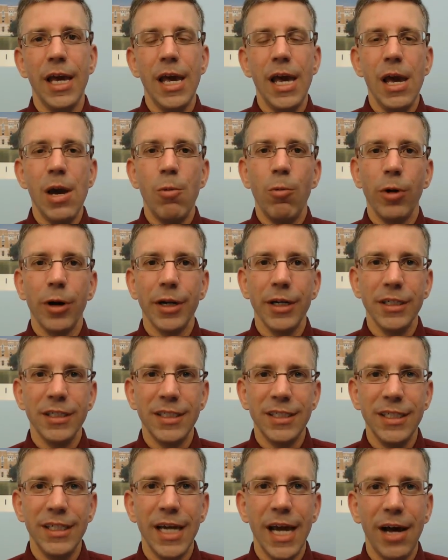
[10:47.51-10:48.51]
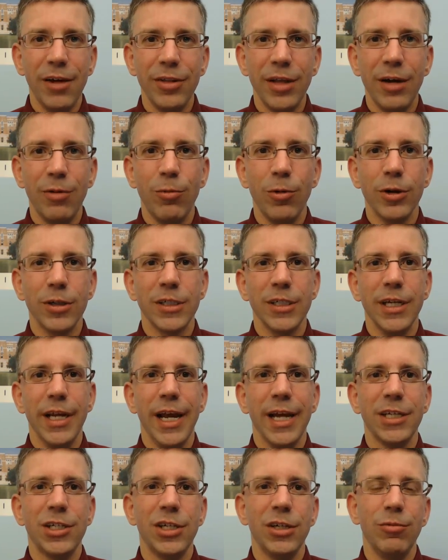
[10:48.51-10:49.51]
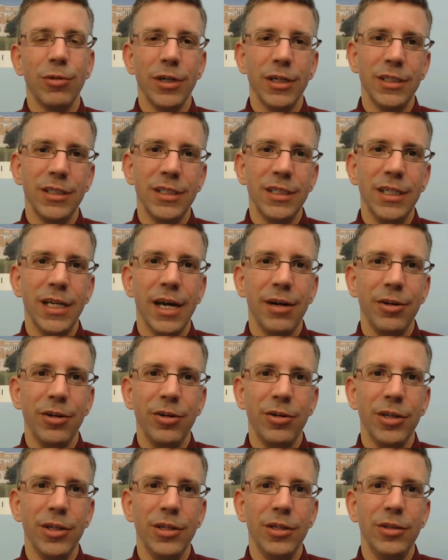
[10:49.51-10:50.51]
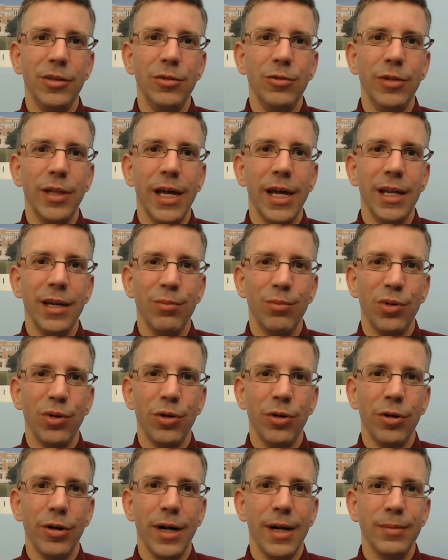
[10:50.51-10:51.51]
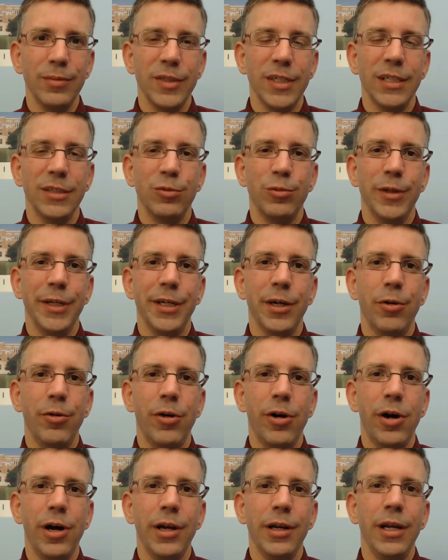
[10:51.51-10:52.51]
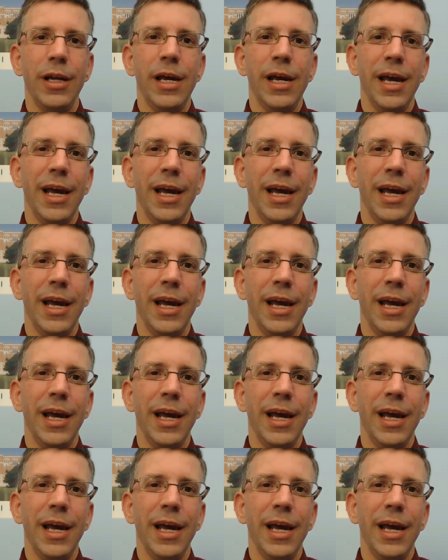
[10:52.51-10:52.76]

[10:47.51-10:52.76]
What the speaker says: We're going to see how that works in action. We're going to see how you can do that in programs as we go on.